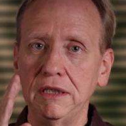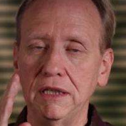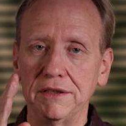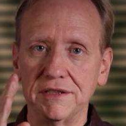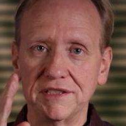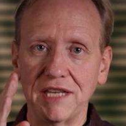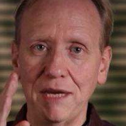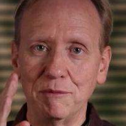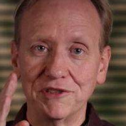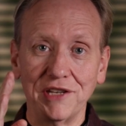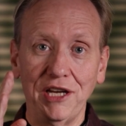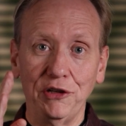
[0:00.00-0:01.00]
That's the same
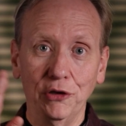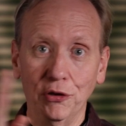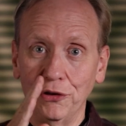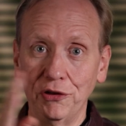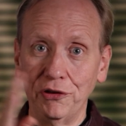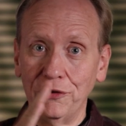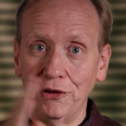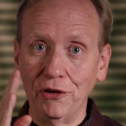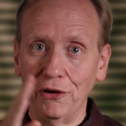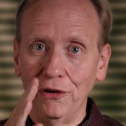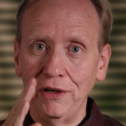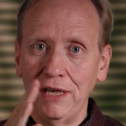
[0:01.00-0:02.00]
as saying
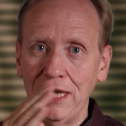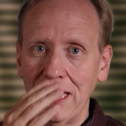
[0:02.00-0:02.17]
no.